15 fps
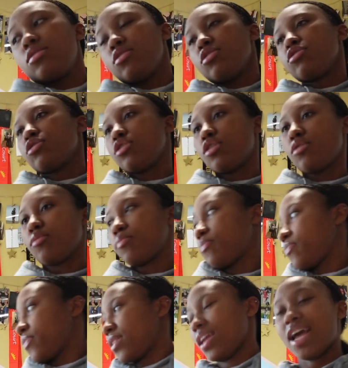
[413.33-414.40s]
Yeah, so
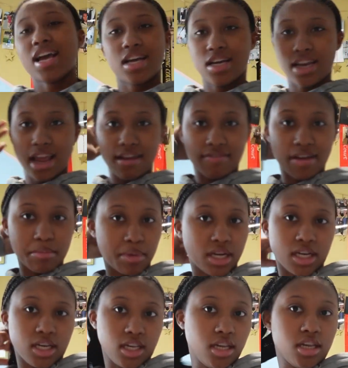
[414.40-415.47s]
I could not find my
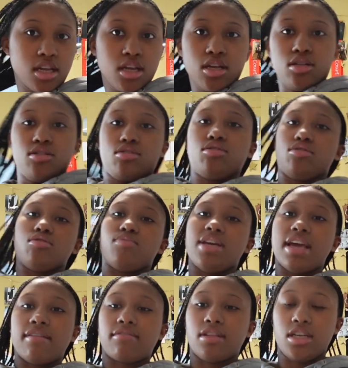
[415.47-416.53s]
hoodie. So we
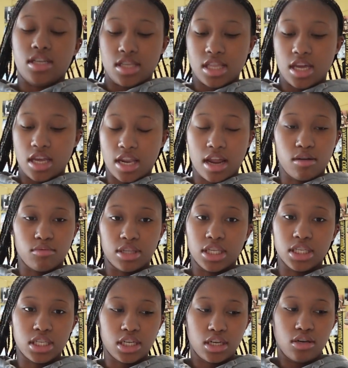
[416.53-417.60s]
had to thug it out with
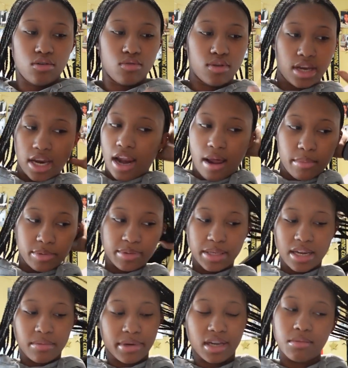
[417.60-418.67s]
this hoodie on and I'm
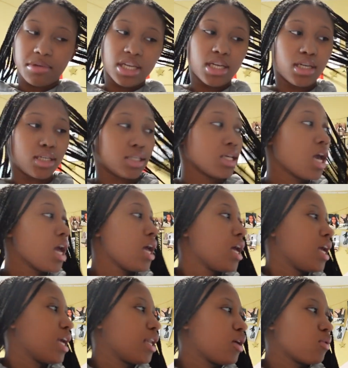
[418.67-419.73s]
upset about it because
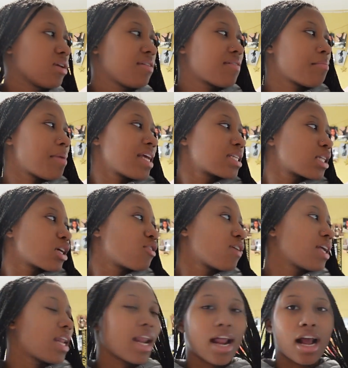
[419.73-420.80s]
it don't even match the
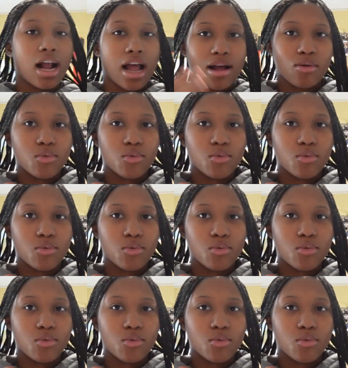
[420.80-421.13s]
gray that I got